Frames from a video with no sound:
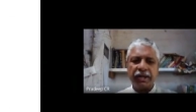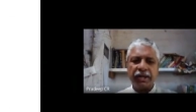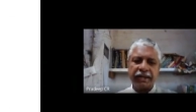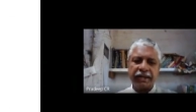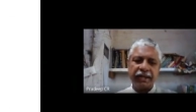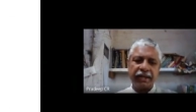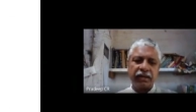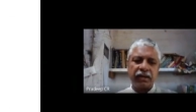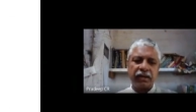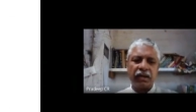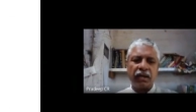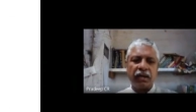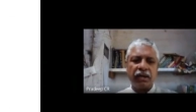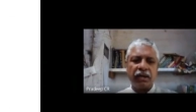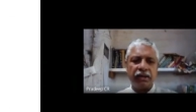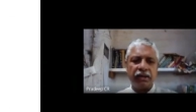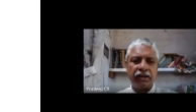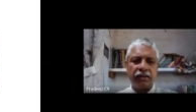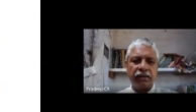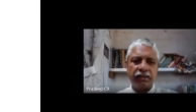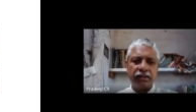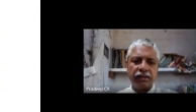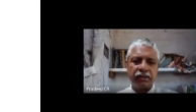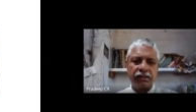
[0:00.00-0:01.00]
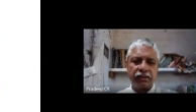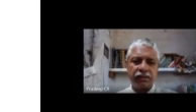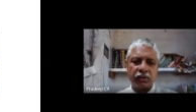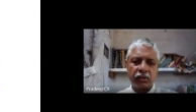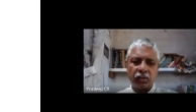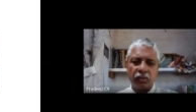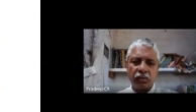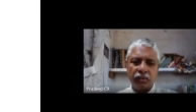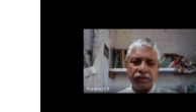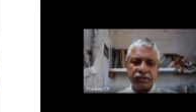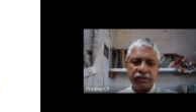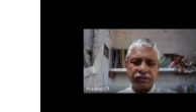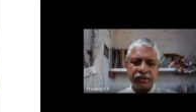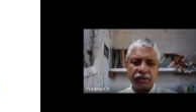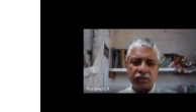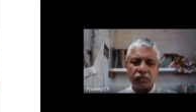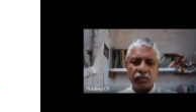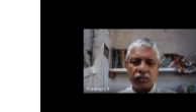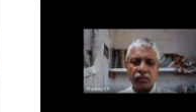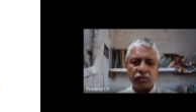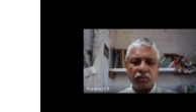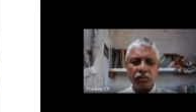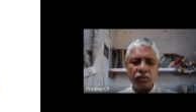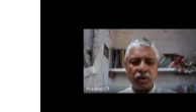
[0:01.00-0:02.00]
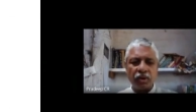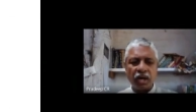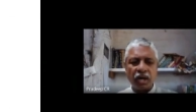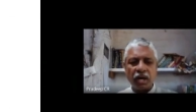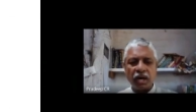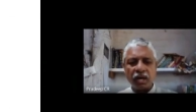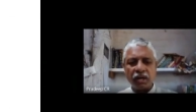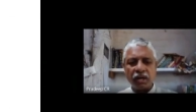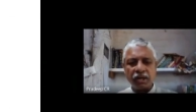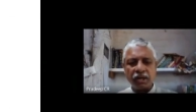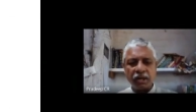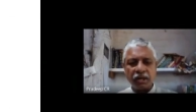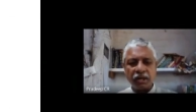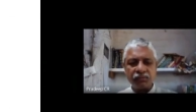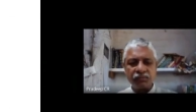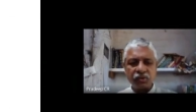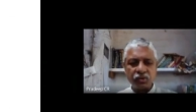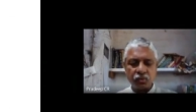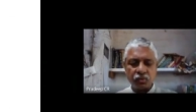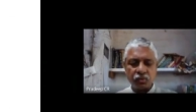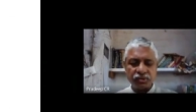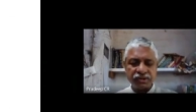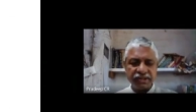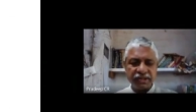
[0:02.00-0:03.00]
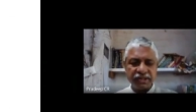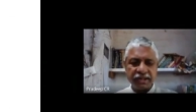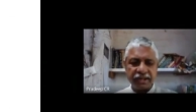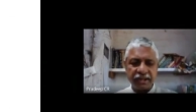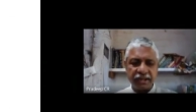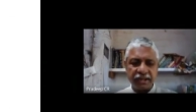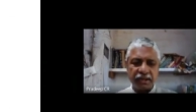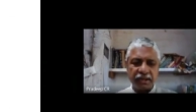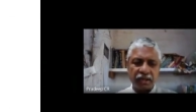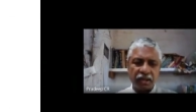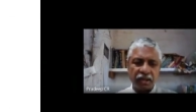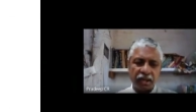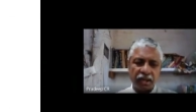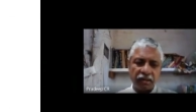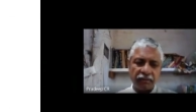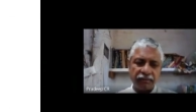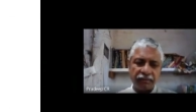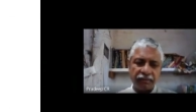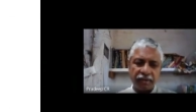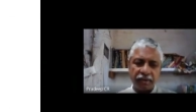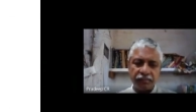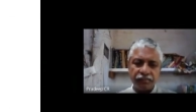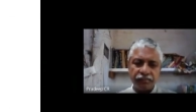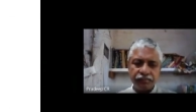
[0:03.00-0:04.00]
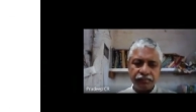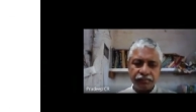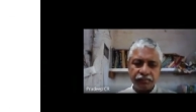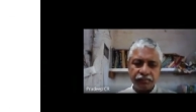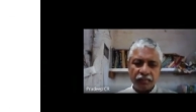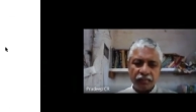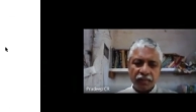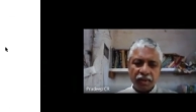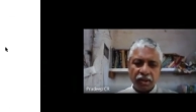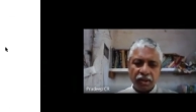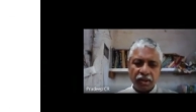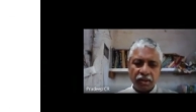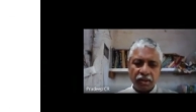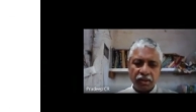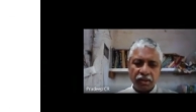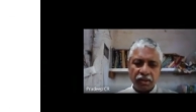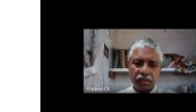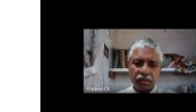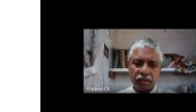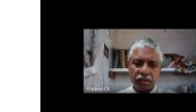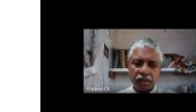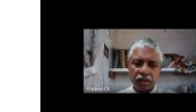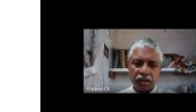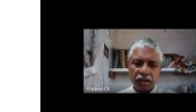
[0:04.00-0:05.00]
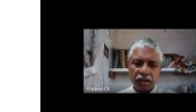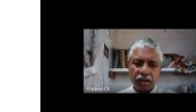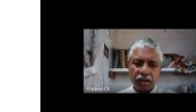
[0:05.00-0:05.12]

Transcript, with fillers: get rho is equal to r times cosecant alpha uh,